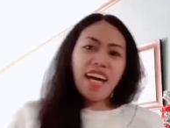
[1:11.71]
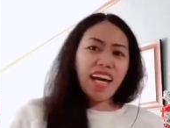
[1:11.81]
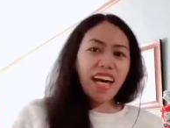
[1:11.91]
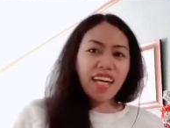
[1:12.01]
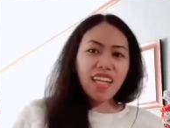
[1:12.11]

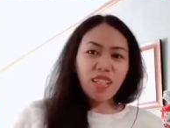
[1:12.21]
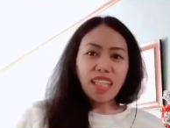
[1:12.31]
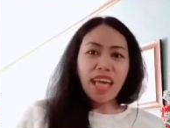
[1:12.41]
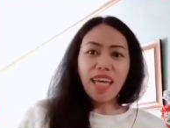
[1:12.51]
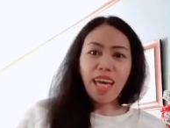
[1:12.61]
I look
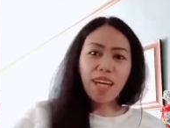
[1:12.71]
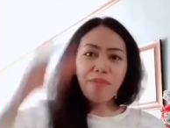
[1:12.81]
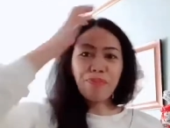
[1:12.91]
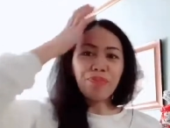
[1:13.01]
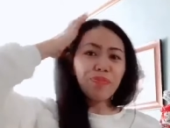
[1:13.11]
like
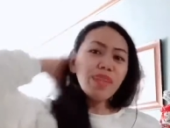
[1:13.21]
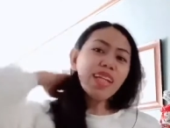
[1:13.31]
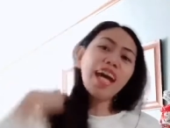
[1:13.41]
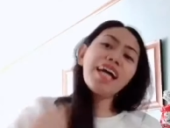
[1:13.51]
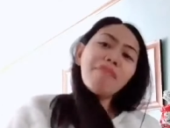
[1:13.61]

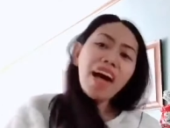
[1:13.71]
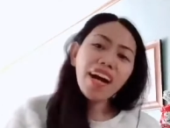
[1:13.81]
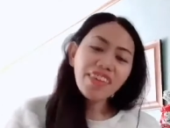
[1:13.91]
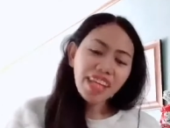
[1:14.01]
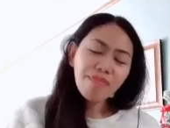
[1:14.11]
I am
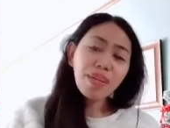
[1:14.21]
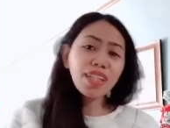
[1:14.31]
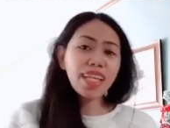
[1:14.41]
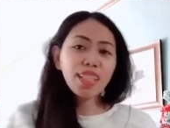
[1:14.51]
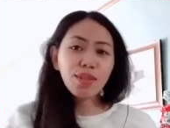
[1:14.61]
hurry because I
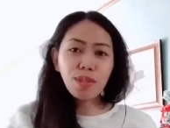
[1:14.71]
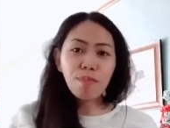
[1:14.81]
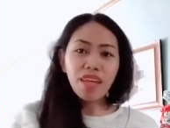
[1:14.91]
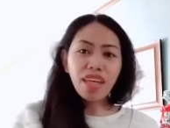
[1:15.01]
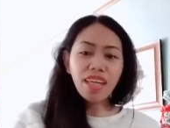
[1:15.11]
need to do
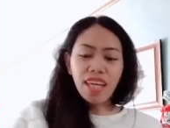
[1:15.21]
something.